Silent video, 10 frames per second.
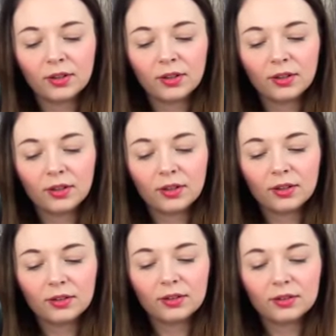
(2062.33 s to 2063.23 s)

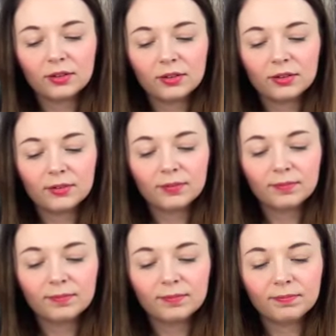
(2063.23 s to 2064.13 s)

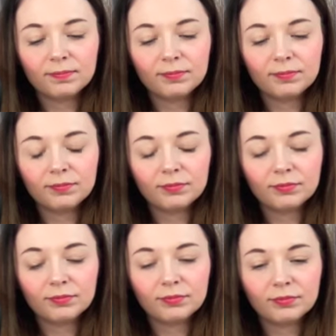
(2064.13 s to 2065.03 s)

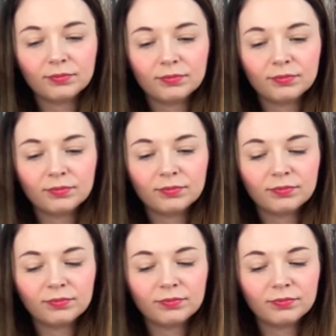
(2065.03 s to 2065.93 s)

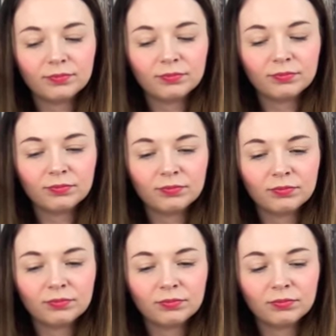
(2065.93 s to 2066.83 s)

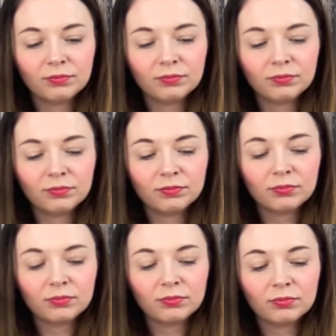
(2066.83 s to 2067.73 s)

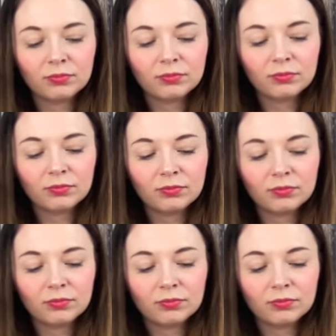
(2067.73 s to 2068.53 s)
(silence)